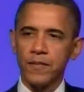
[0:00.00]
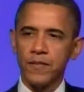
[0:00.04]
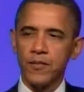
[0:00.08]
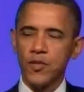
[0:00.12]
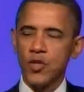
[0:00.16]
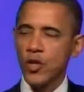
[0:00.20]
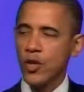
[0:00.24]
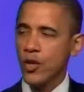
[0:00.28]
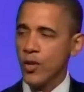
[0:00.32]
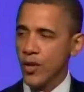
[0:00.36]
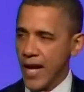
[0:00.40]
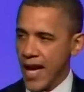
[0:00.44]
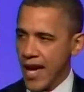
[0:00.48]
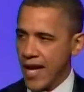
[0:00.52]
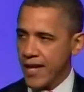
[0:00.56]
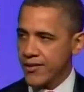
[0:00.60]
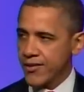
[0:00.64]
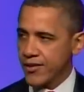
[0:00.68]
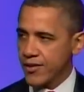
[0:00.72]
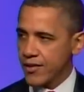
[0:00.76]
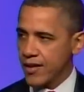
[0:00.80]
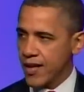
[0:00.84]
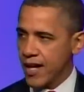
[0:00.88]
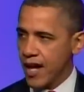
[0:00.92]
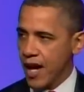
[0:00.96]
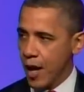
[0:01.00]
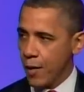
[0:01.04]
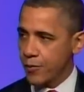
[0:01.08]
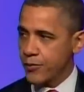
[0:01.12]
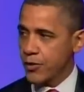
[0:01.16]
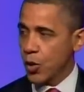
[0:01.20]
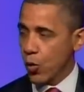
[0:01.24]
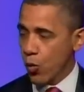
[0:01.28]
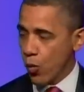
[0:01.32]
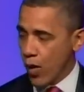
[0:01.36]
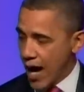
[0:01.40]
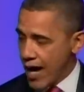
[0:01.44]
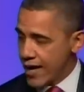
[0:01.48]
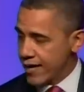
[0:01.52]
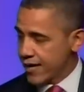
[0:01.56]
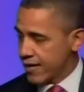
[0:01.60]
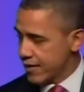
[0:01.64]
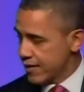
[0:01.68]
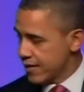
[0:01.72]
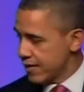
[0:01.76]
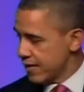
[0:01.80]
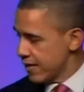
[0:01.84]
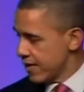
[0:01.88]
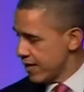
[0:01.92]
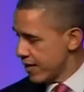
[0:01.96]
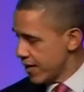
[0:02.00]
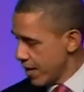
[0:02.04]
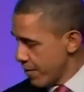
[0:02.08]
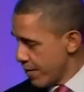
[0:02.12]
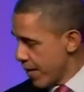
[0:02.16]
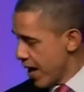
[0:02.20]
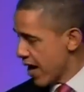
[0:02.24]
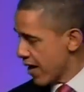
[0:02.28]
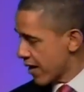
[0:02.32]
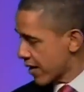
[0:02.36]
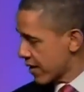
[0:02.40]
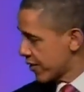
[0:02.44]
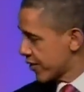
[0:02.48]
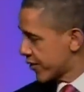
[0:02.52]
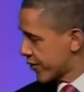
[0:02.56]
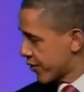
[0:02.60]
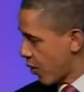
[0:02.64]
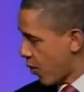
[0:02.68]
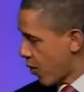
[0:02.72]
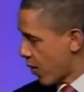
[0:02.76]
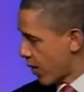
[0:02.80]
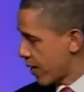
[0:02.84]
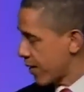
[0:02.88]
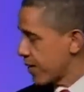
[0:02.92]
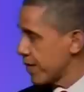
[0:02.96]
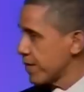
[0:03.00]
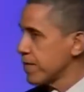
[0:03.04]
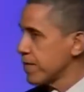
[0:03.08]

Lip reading: So you guys helped to write the American story.